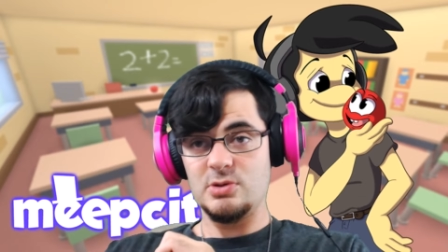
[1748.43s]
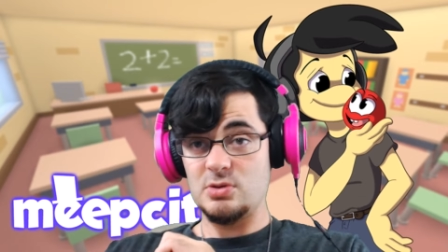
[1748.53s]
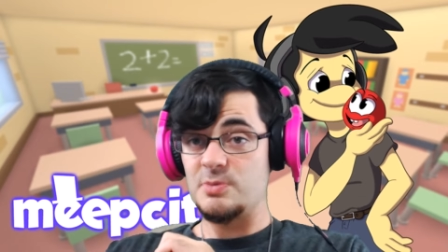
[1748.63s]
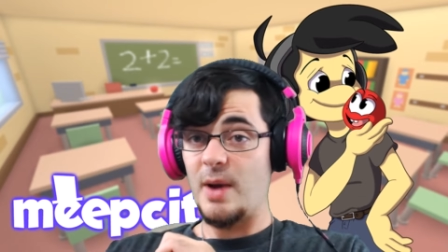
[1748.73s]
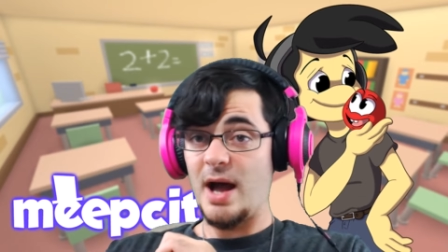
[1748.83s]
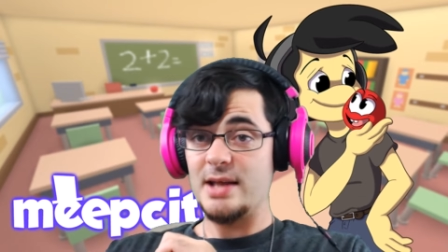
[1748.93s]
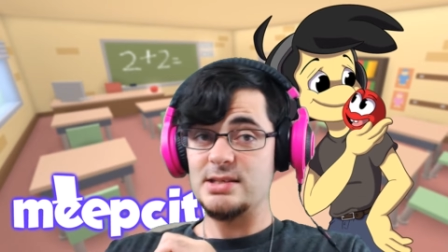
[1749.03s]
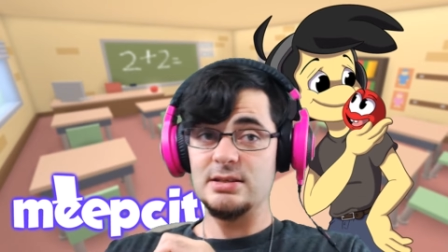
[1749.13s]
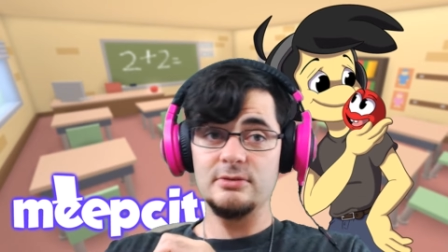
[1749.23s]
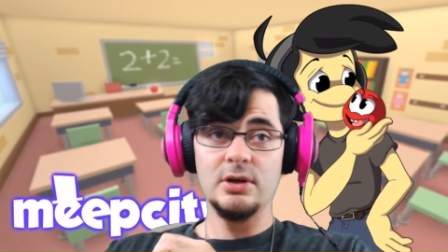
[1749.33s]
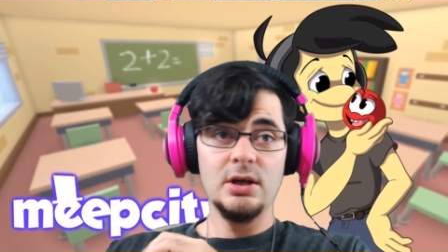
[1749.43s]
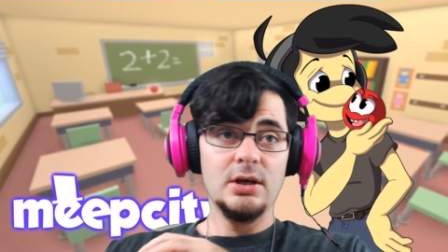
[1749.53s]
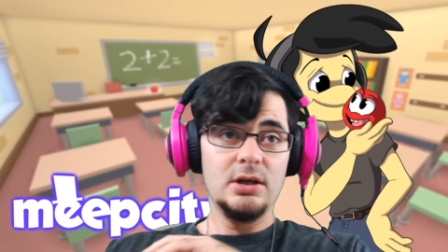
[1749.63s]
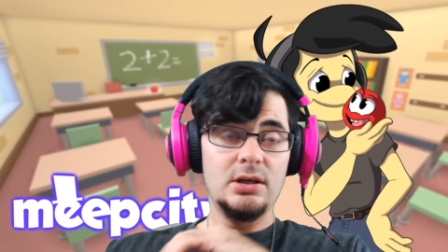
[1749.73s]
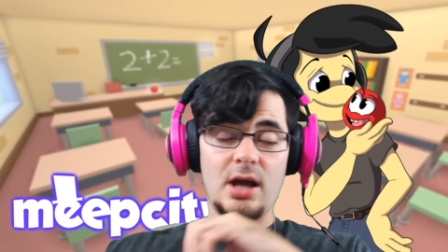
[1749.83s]
It was responsive.
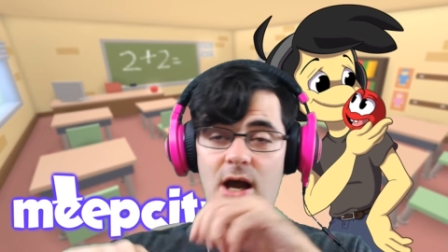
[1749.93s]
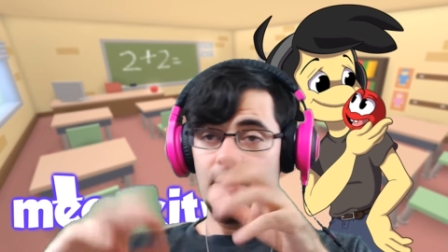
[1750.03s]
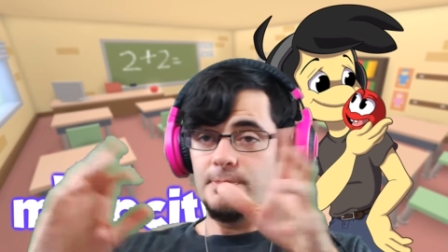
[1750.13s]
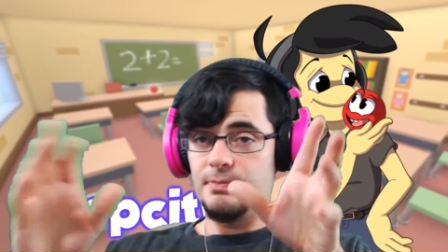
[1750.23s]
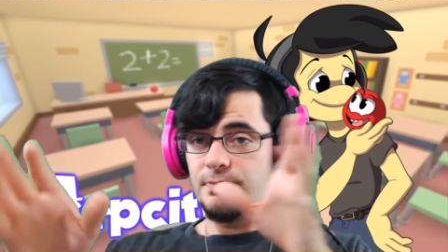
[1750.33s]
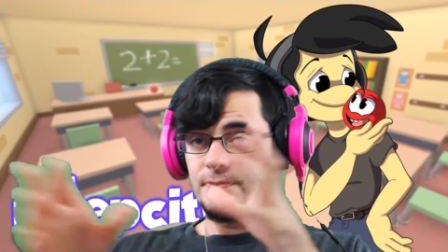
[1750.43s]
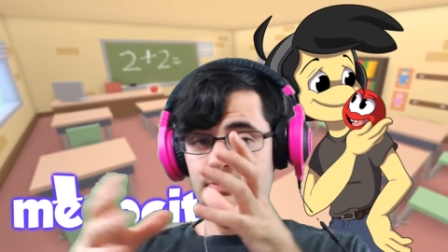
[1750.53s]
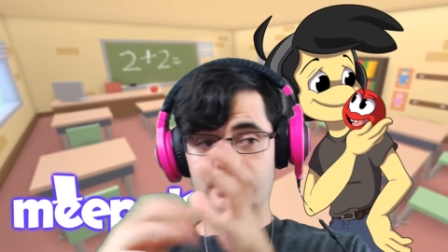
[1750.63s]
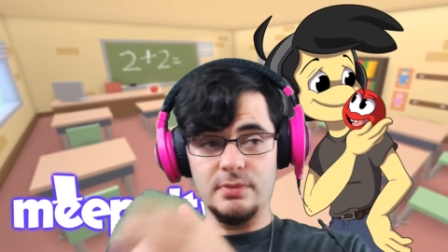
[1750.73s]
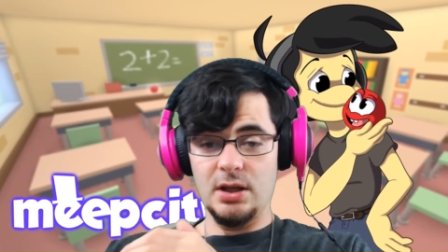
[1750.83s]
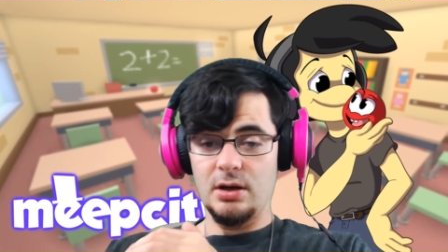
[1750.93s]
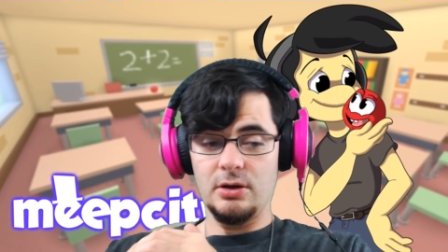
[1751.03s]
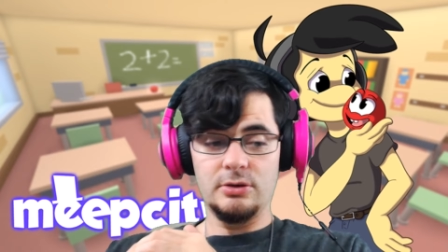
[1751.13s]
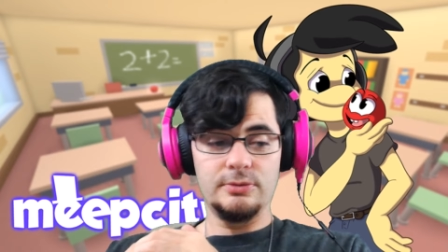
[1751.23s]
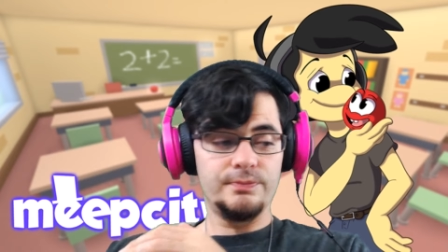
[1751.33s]
Um, you
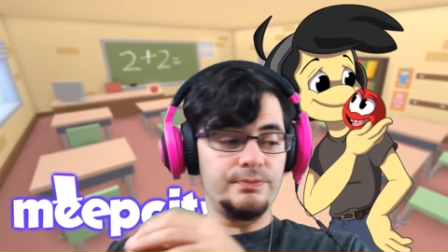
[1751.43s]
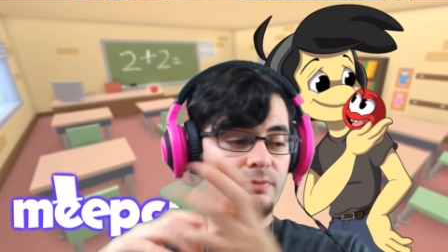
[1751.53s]
know,